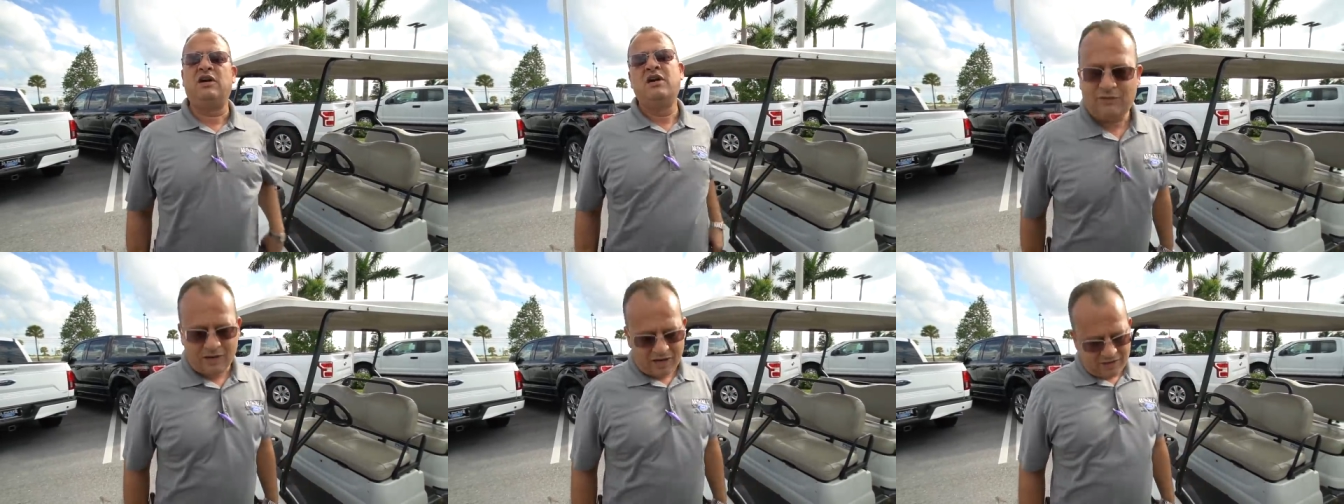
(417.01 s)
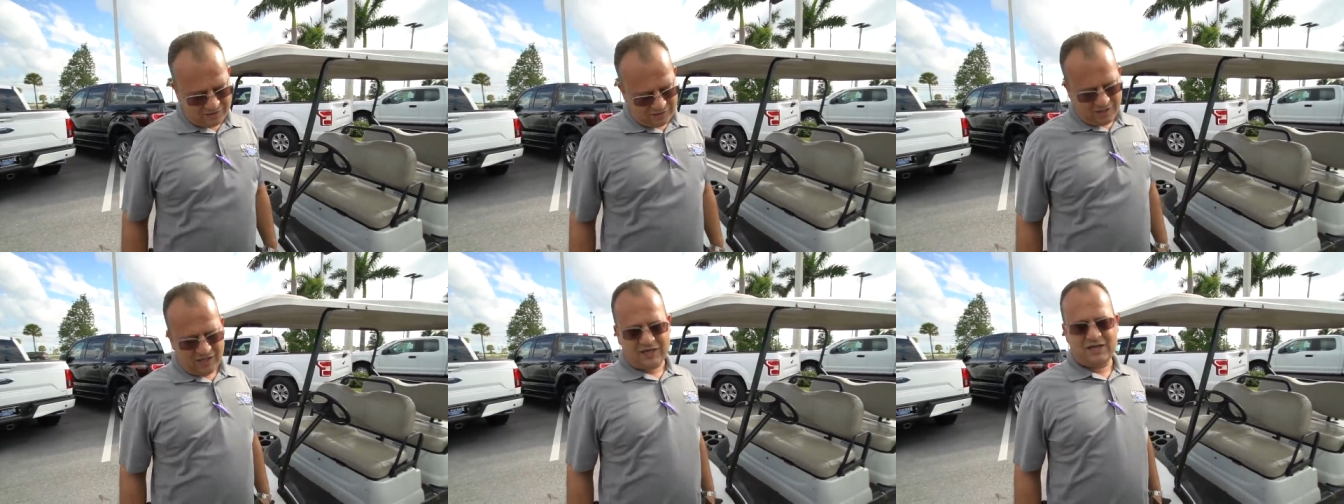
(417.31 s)

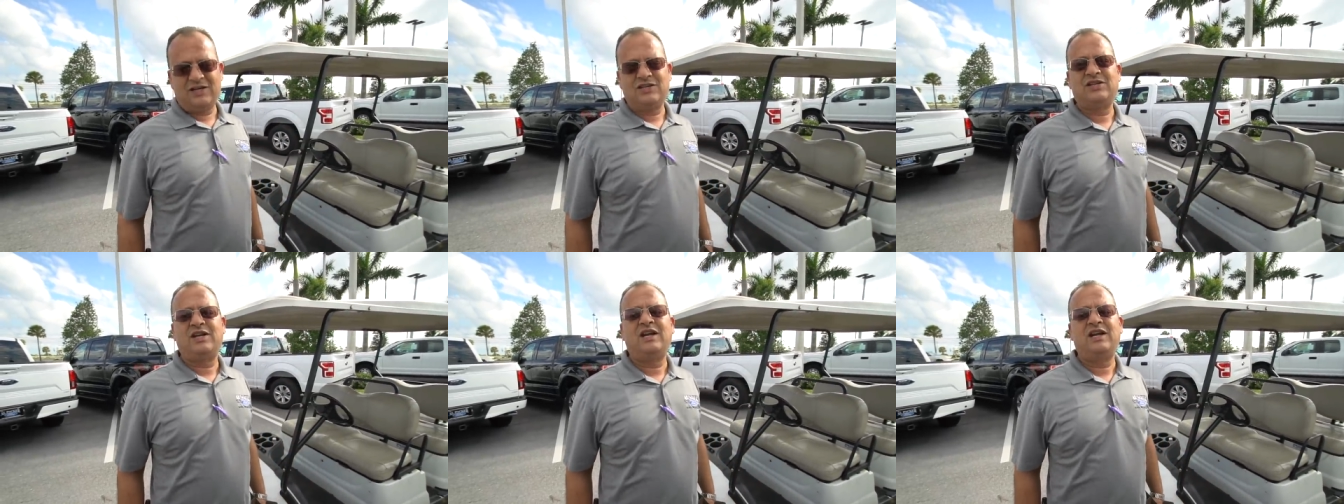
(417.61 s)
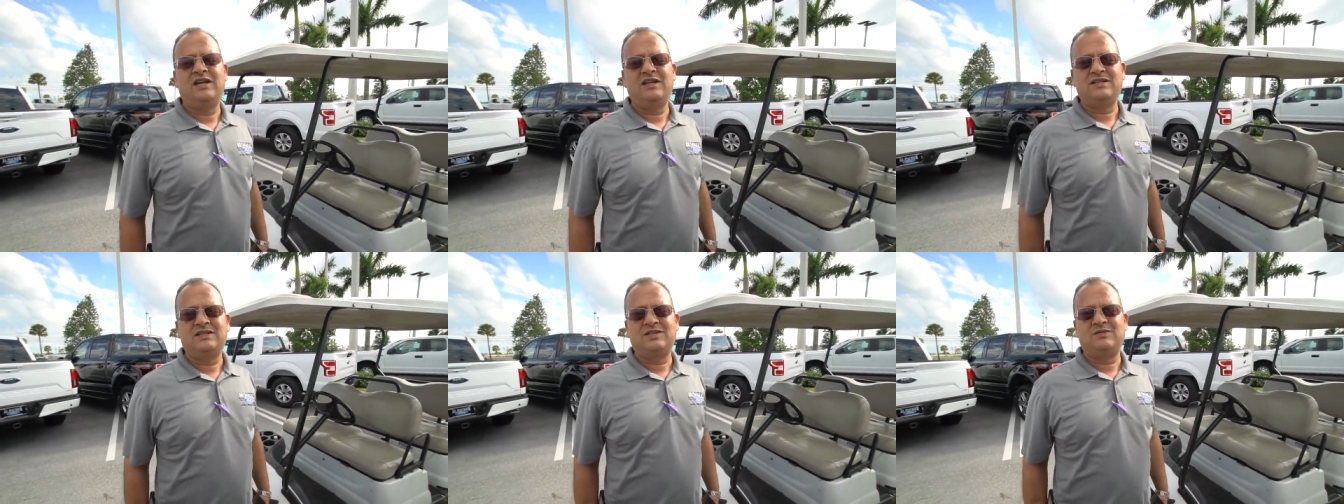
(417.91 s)
Rudnick, Is it
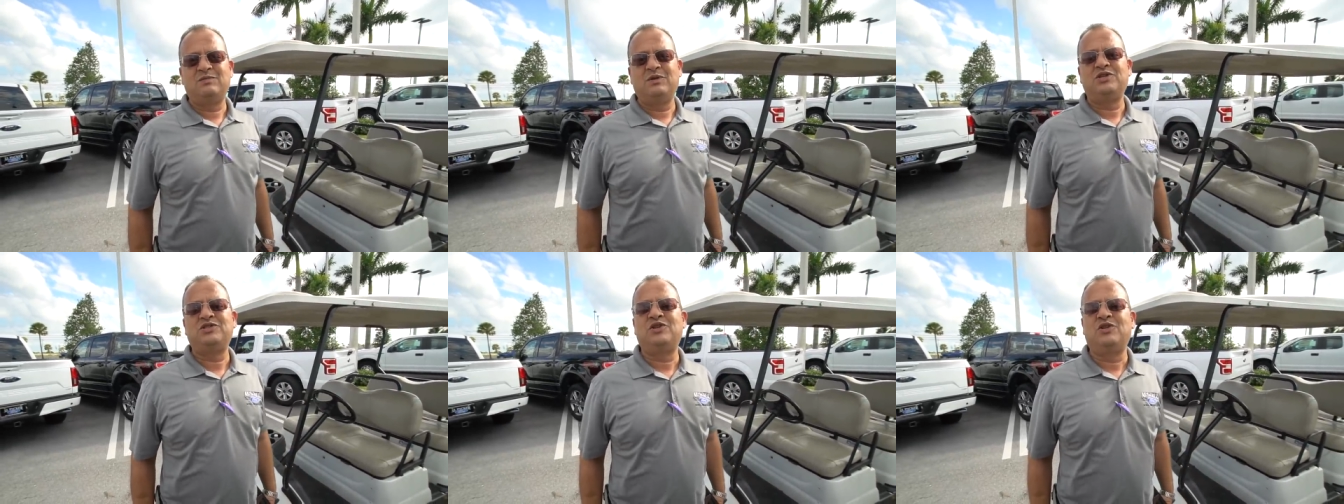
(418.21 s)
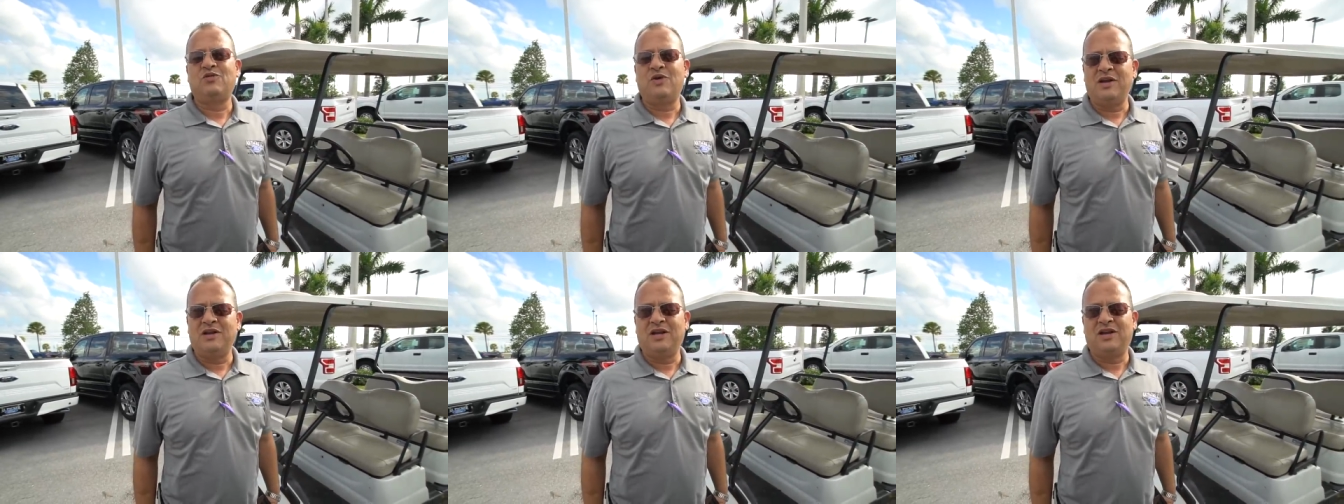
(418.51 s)
is.
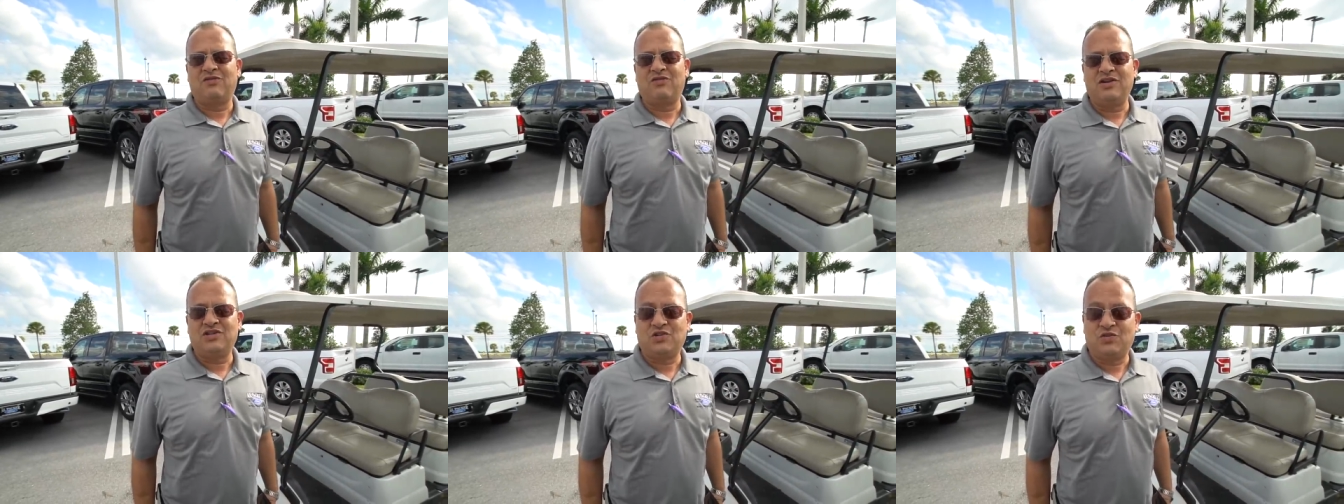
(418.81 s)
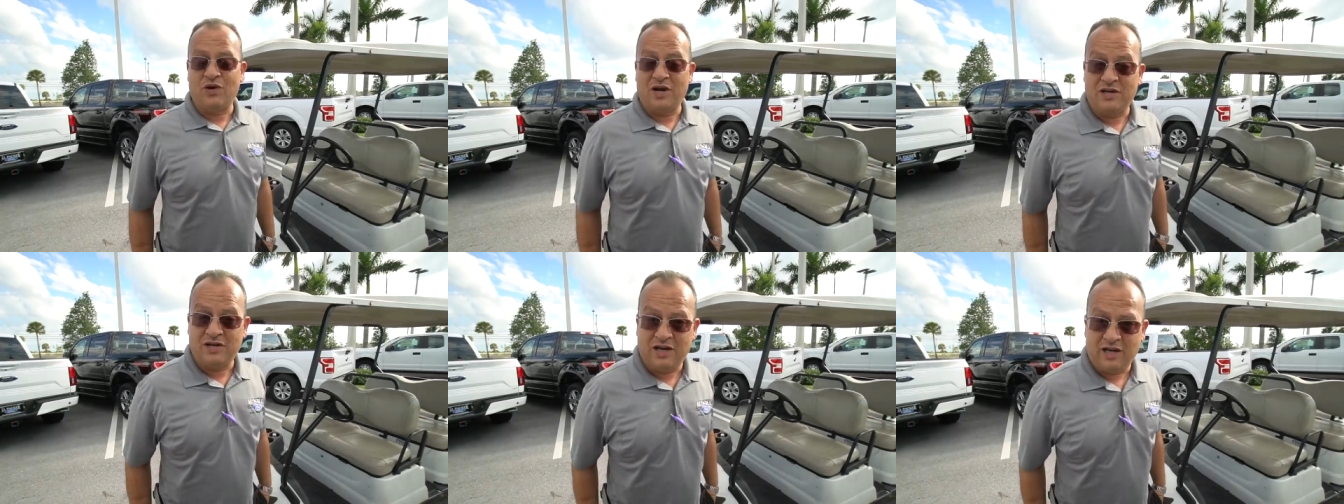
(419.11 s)
Mr. Rudnick, Chris
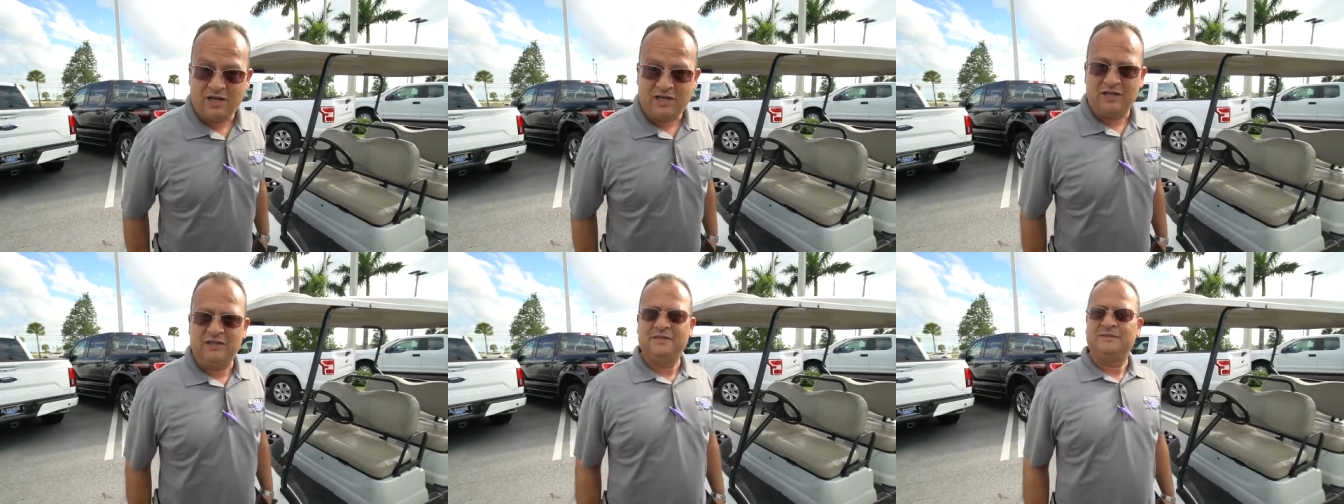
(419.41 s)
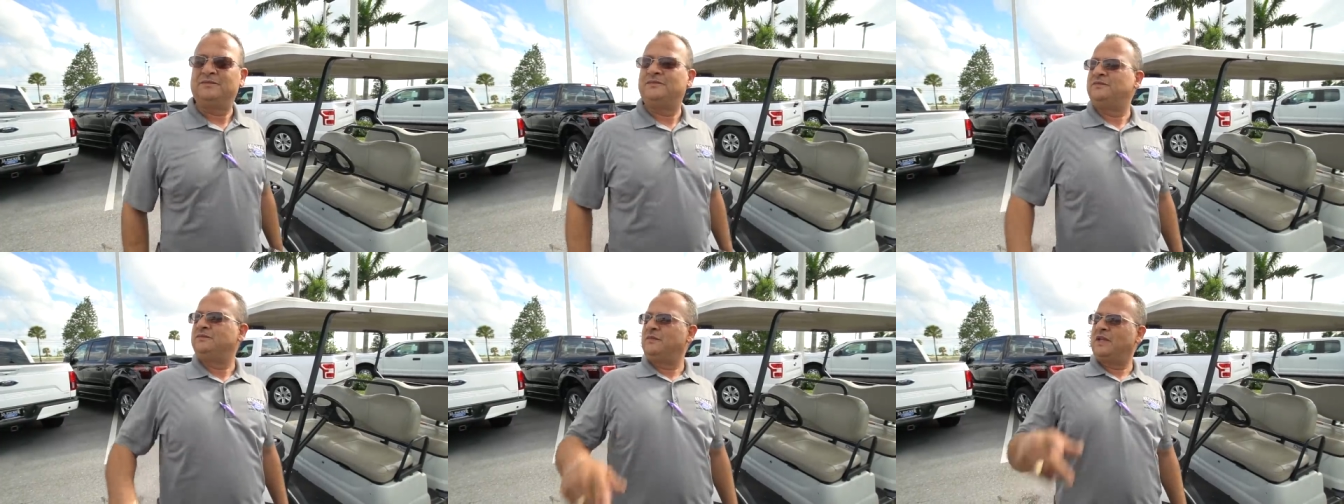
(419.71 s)
Rudnick.
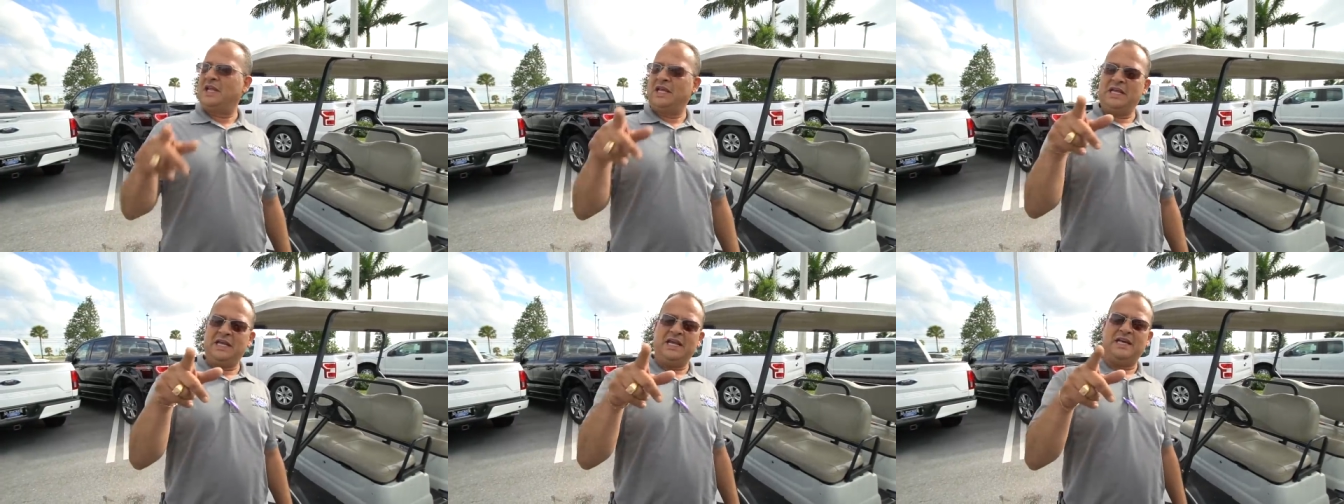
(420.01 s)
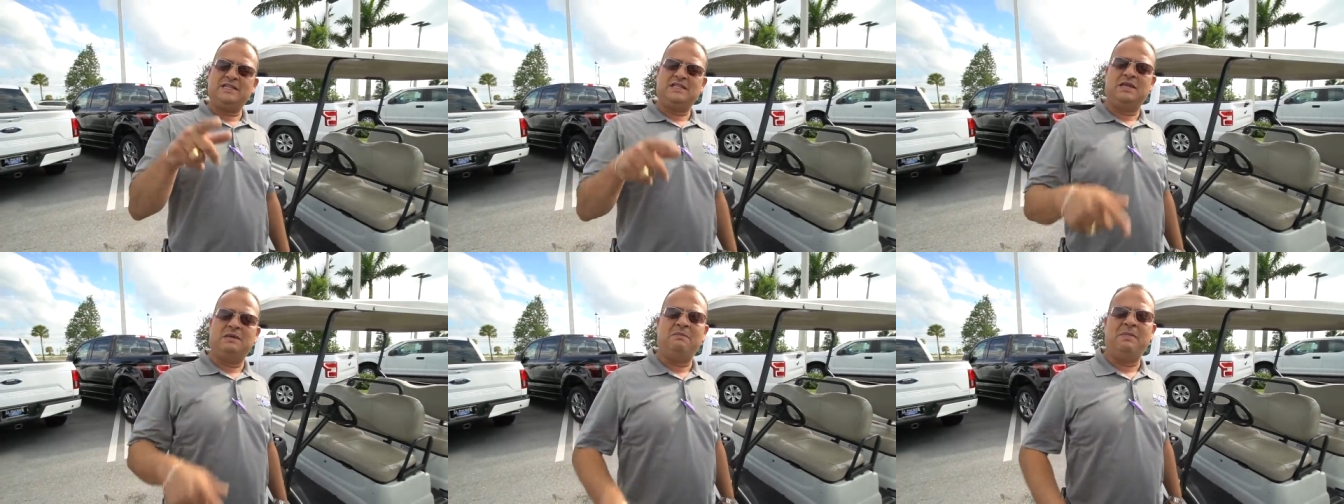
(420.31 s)
Yep. He
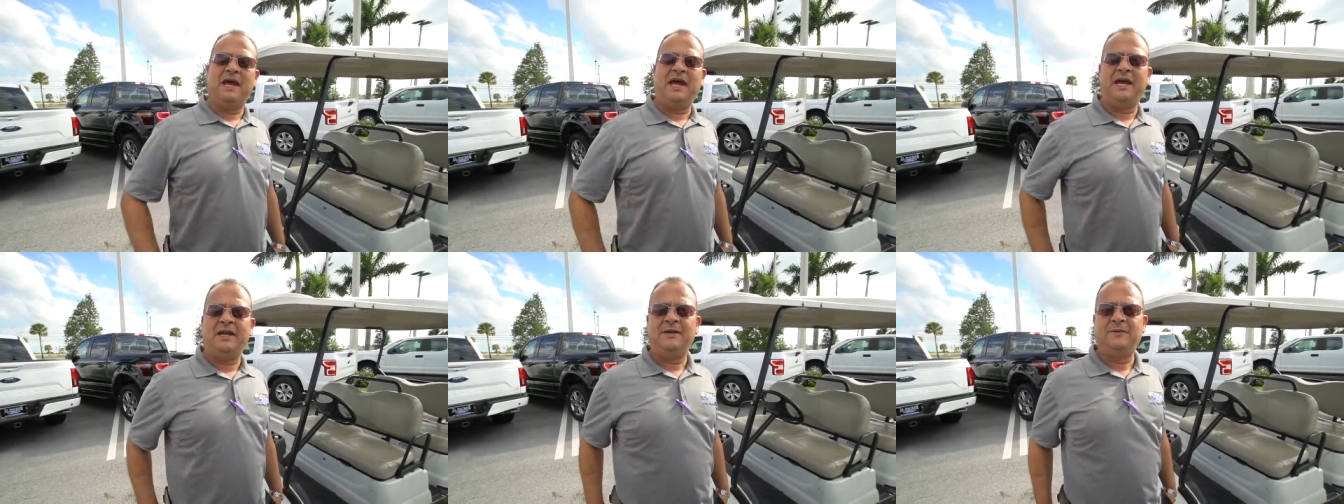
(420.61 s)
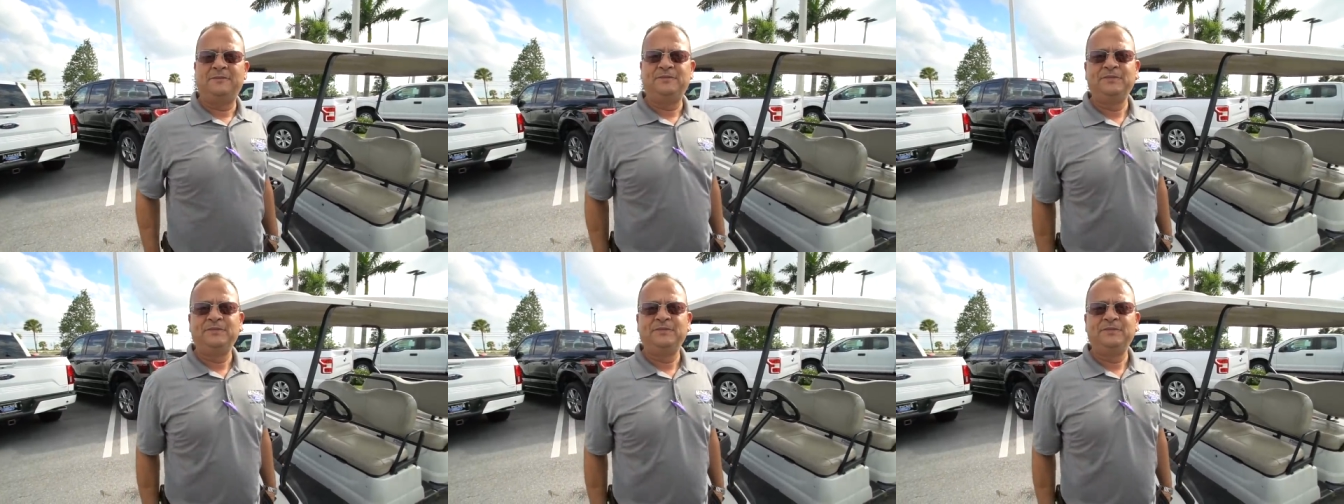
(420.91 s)
is the man.